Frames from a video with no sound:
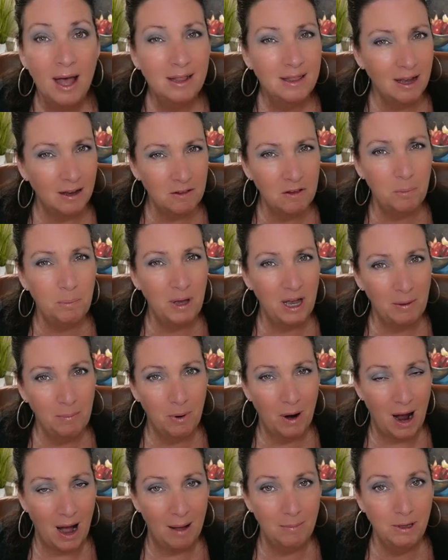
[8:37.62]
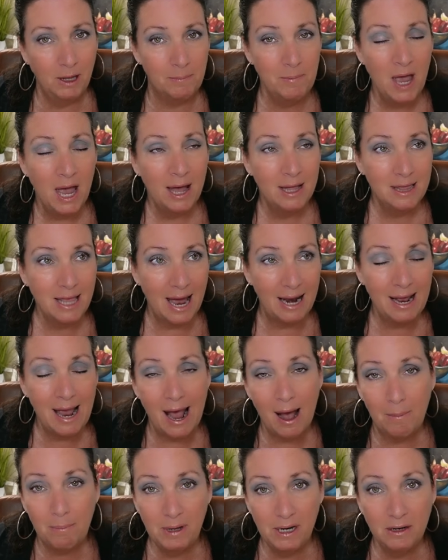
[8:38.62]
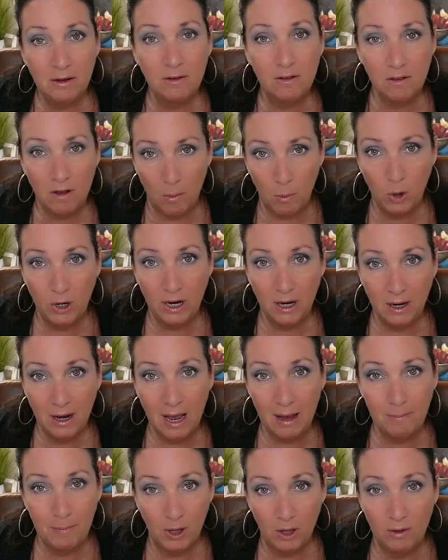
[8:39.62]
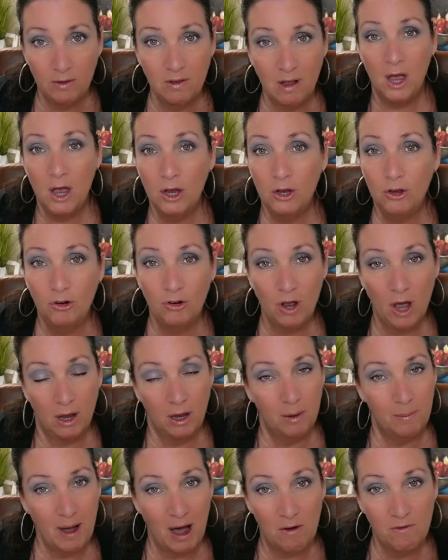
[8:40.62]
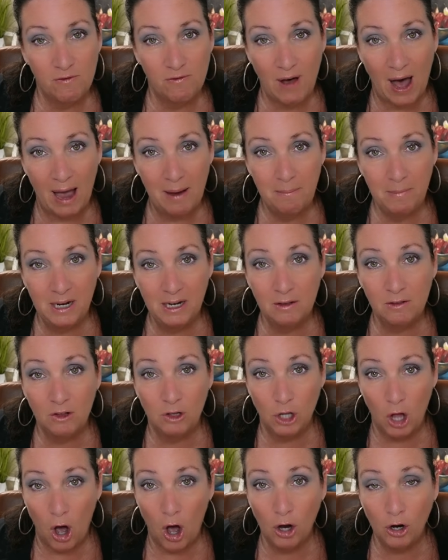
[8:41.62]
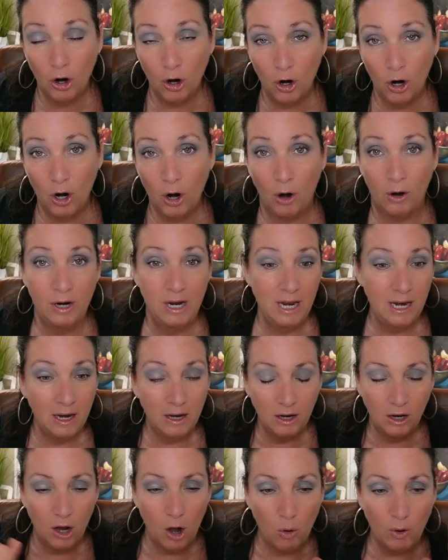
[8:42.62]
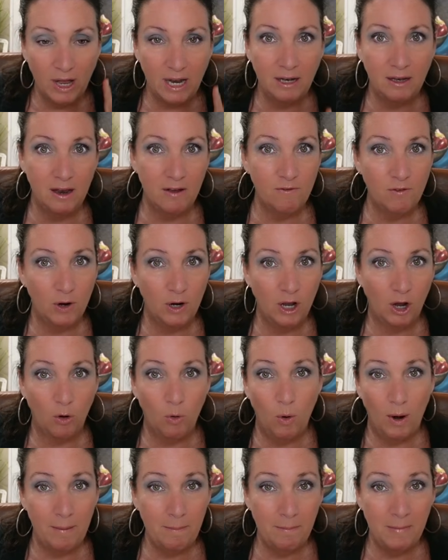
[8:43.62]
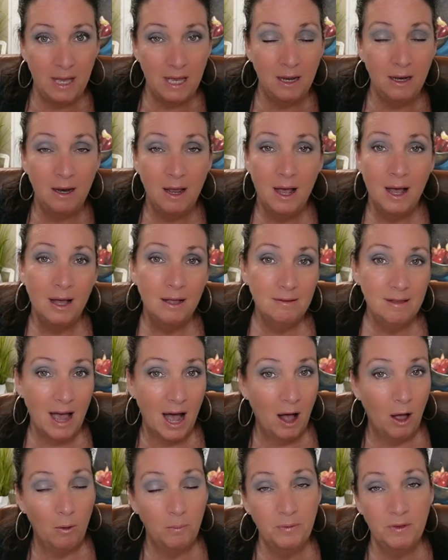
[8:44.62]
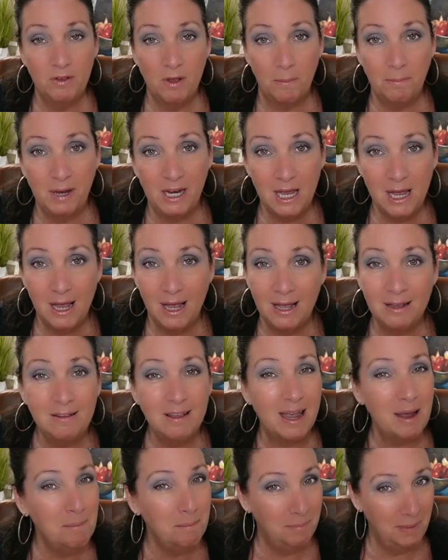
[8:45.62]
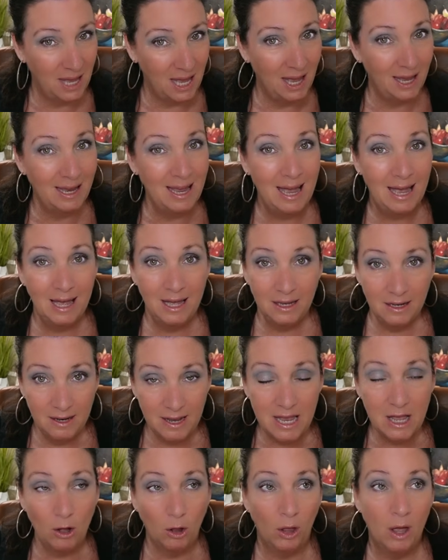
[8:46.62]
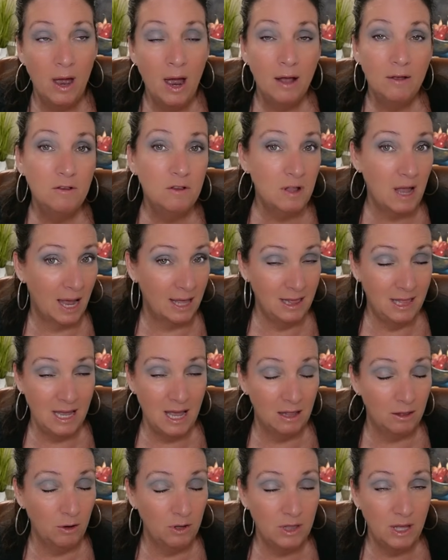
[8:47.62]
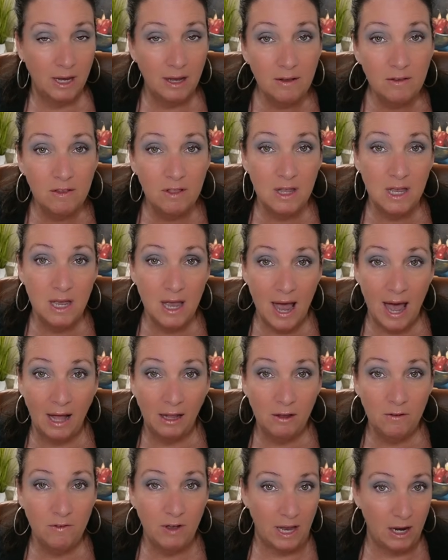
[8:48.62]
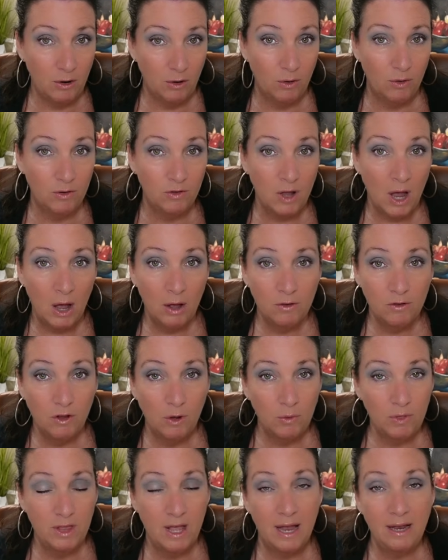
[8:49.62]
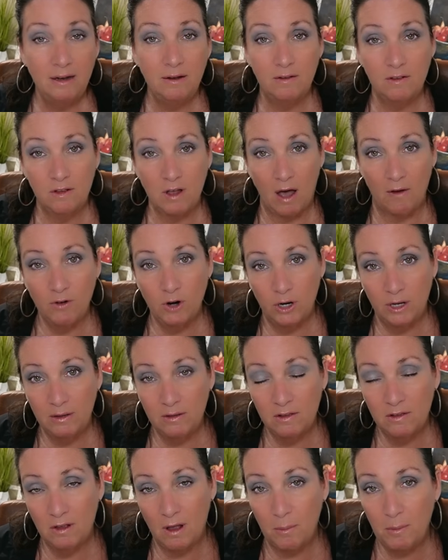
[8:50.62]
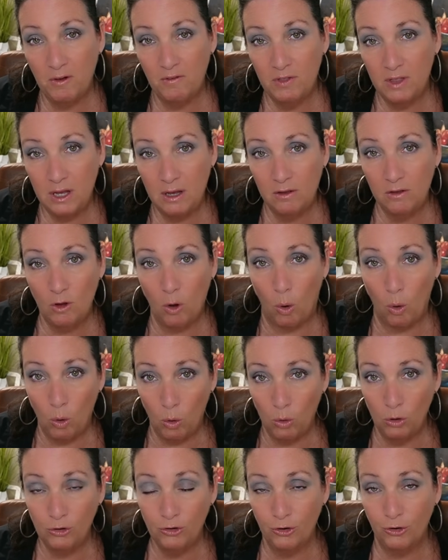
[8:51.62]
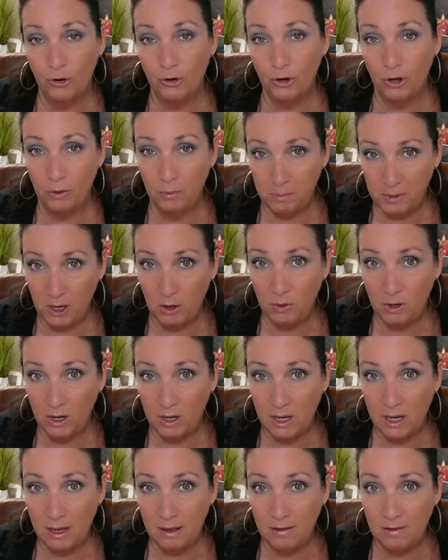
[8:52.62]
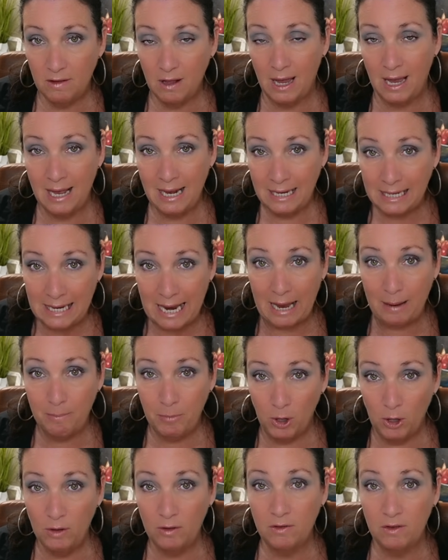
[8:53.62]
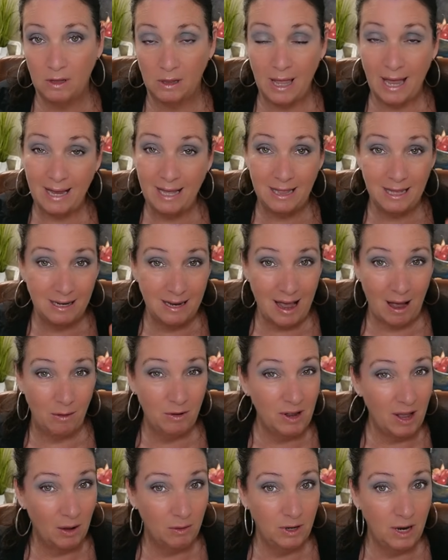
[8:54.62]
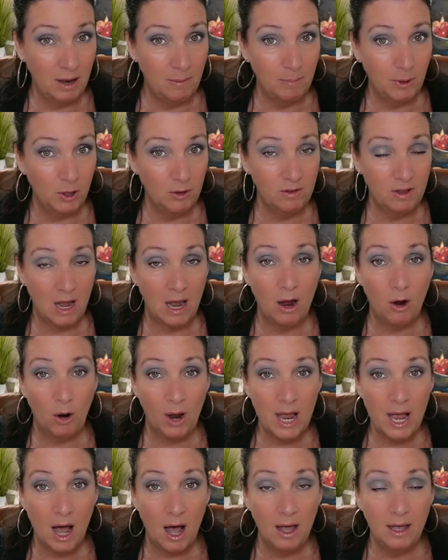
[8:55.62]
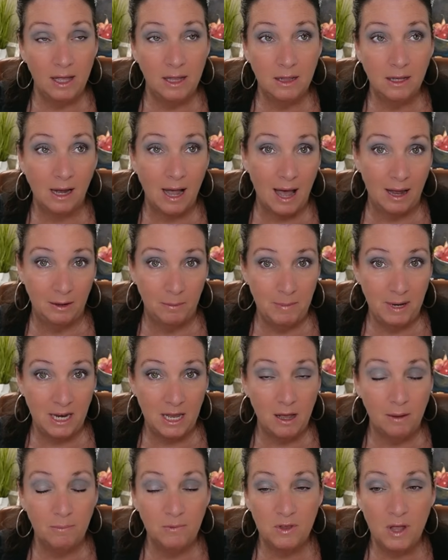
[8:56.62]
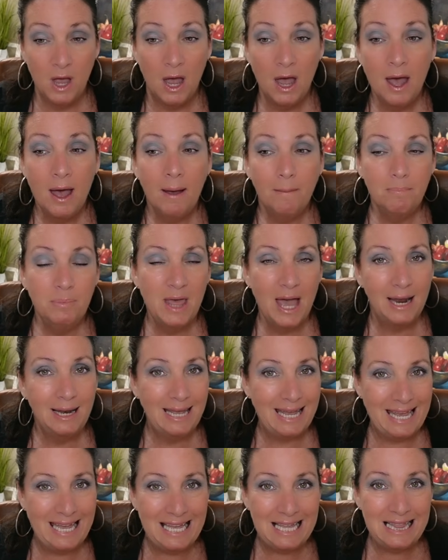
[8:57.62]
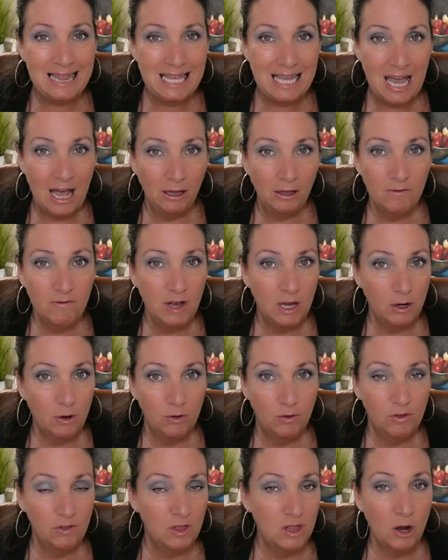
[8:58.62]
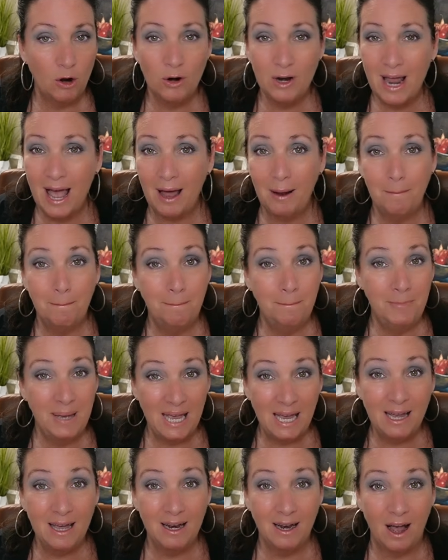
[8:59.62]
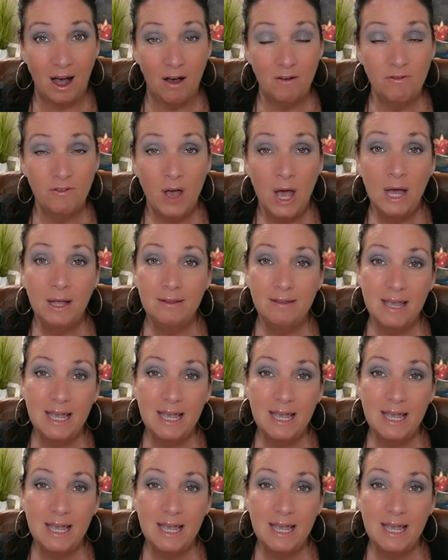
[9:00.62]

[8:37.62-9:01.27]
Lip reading: that's a big problem. That happened to someone in Naples. You're talking about 5 minutes longer or needing to go get different equipment to help somebody. It's a big deal. The other thing is the elevators. So they discovered in some of these older communities in Naples, like in the downtown Naples area, in the condominiums, that in the elevators, they're not big enough to